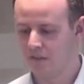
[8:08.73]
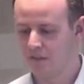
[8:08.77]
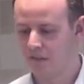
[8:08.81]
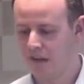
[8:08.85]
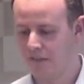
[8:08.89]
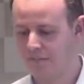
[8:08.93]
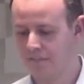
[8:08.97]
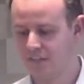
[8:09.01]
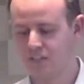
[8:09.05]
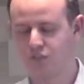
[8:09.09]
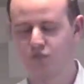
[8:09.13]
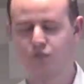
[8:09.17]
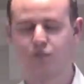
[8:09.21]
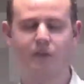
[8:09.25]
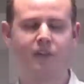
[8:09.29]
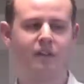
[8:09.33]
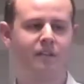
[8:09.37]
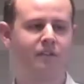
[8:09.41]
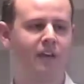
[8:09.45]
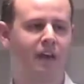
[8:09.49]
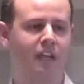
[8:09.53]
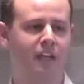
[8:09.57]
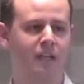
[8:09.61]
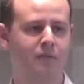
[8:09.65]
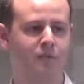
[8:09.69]
And that's really
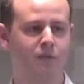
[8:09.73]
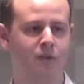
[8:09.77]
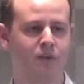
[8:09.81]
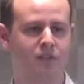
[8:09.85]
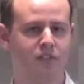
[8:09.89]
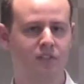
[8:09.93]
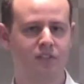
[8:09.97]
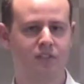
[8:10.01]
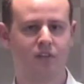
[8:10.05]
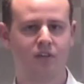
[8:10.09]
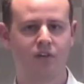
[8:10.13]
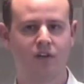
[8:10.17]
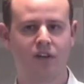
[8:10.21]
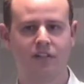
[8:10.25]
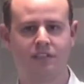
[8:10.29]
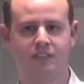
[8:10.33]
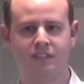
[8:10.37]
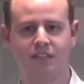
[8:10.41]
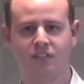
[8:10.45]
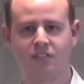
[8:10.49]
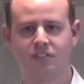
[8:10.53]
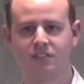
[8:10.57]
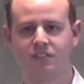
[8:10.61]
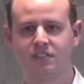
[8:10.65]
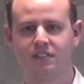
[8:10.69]
valuable because the
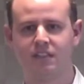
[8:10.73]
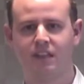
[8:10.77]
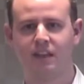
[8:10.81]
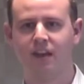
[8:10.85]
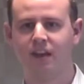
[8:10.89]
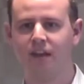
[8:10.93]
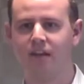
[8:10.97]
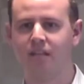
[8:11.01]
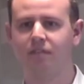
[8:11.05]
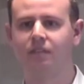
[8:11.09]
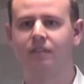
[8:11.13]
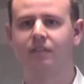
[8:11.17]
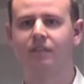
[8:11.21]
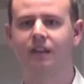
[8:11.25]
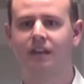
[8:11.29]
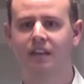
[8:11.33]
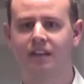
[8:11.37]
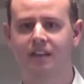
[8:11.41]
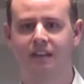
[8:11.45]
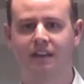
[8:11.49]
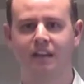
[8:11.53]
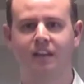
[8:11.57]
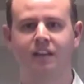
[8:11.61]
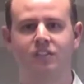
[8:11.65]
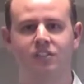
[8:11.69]
organizations love
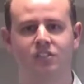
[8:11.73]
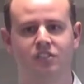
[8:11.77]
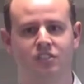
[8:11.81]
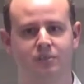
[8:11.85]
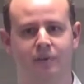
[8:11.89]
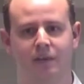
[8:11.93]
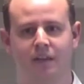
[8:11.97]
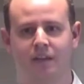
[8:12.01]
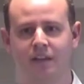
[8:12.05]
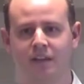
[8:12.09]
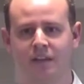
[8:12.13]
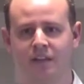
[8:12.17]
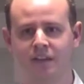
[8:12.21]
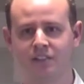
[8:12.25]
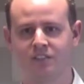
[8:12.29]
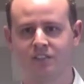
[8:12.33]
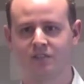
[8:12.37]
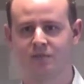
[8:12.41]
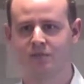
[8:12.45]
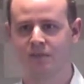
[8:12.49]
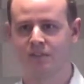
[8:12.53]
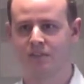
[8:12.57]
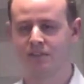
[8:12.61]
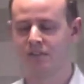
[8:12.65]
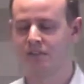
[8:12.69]
intelligence about their
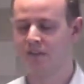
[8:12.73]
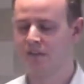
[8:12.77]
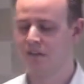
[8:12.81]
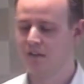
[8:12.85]
customers.